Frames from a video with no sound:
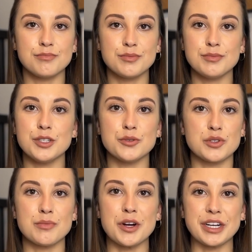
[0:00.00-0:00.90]
used
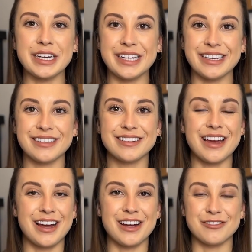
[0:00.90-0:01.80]
marketing
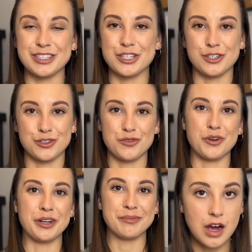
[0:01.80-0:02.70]
research for.